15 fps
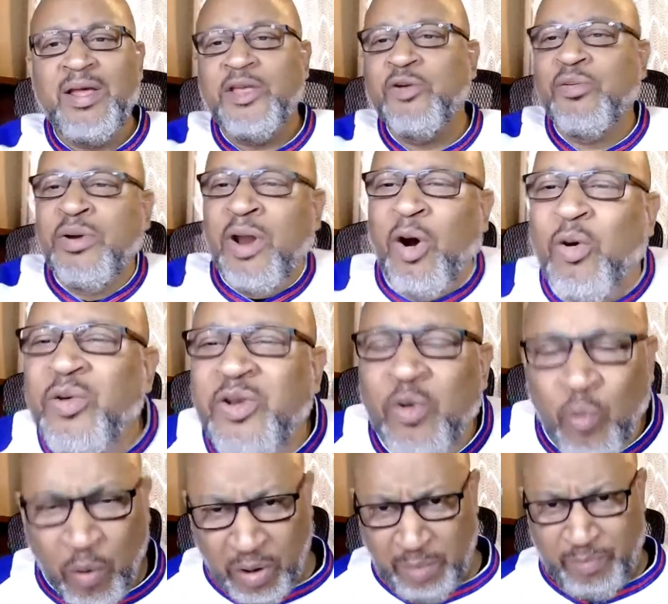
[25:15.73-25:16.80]
You know you
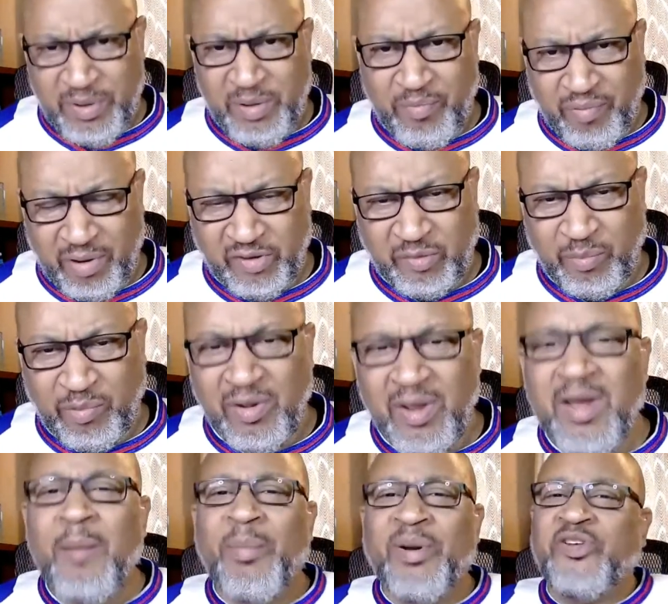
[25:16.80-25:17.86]
want to be principal,
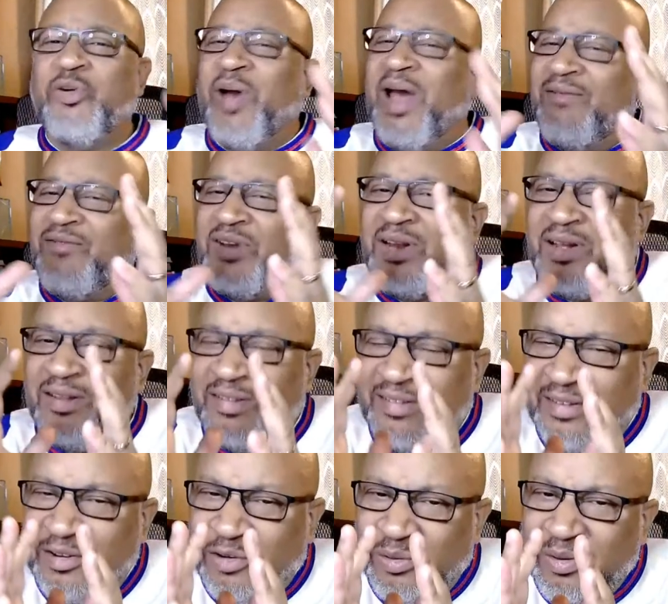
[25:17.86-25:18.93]
but you haven't
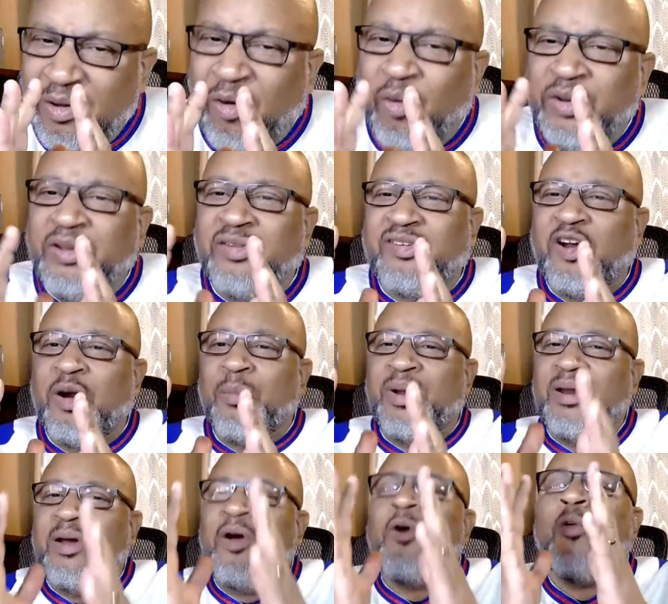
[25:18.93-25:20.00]
considered or
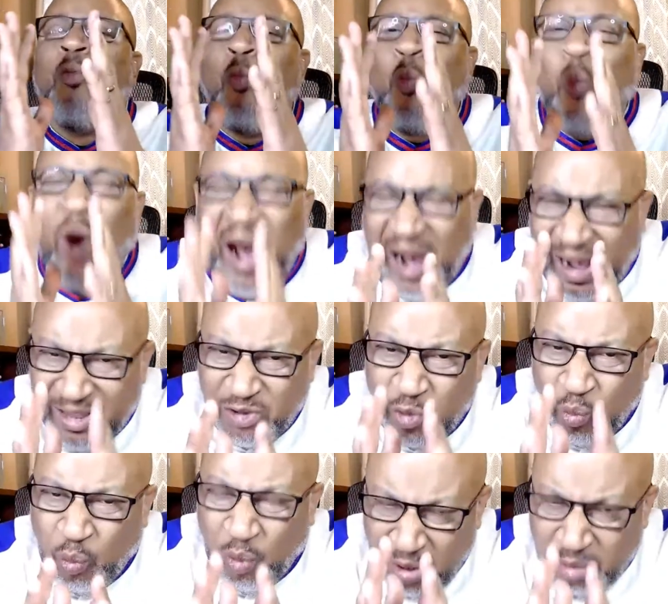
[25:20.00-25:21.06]
determined why
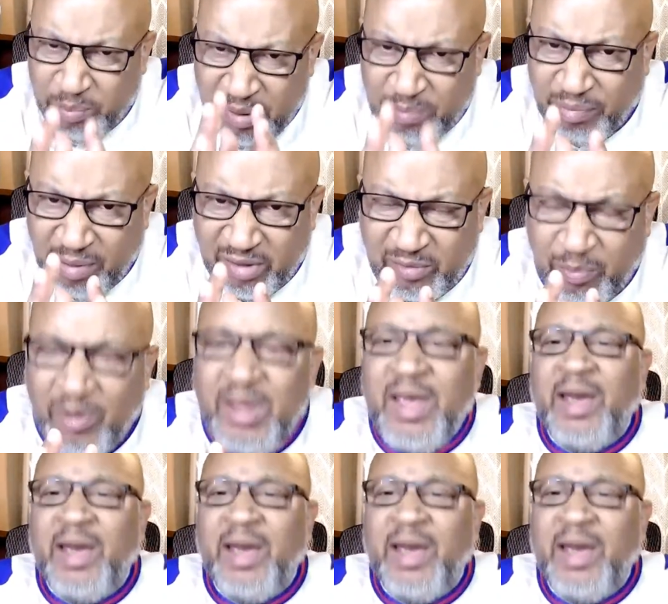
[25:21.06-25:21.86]
you want to be principal.